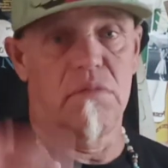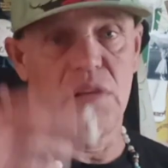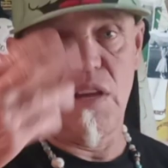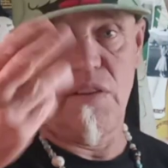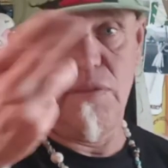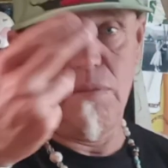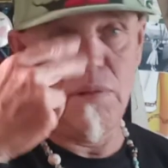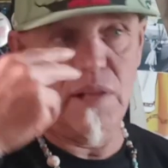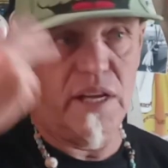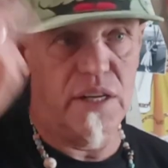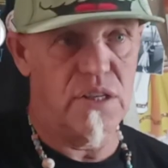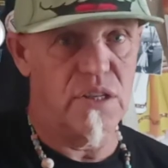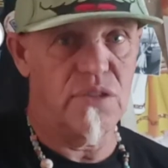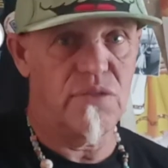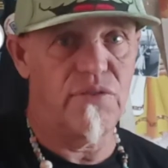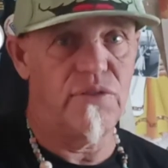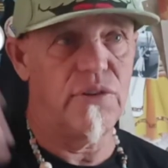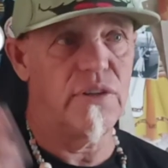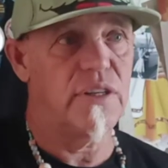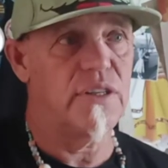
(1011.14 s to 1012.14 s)
Kevin Watches
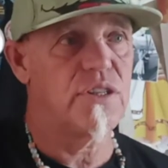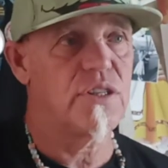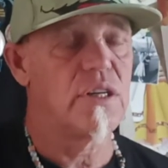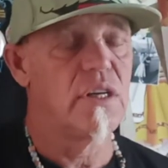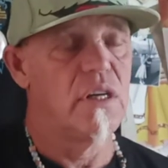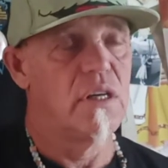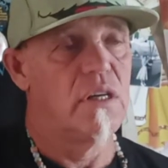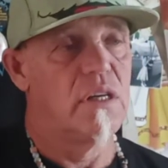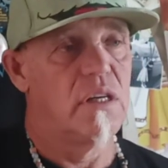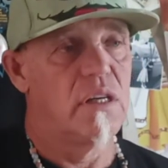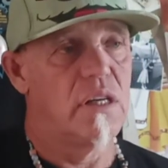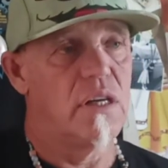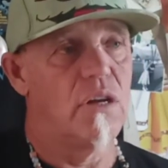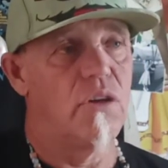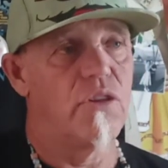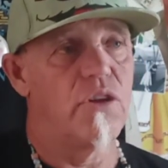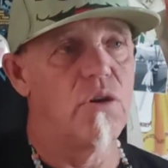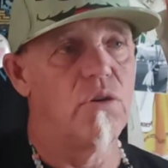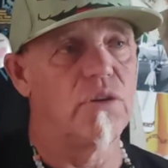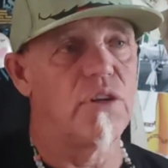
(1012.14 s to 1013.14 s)
footage. You
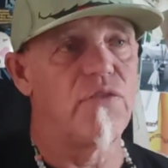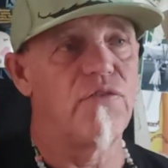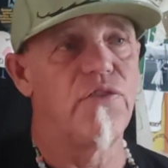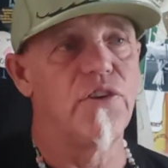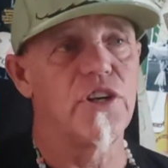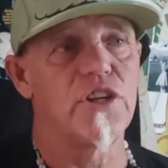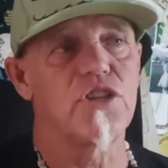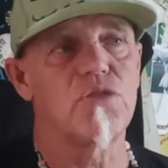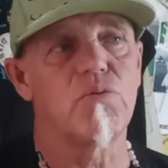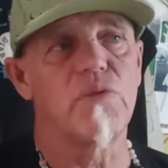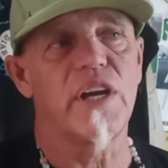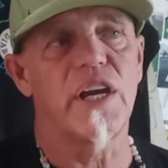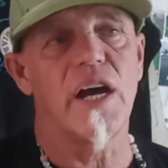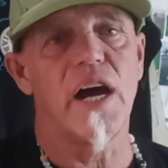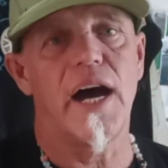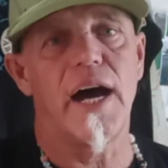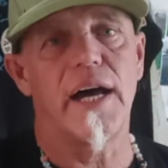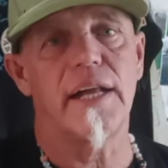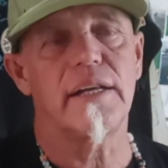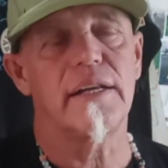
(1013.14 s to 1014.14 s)
know, the only footage we
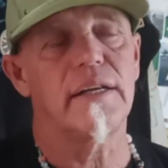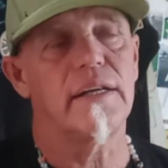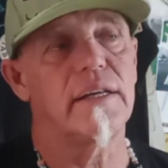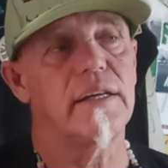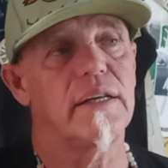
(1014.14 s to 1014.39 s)
got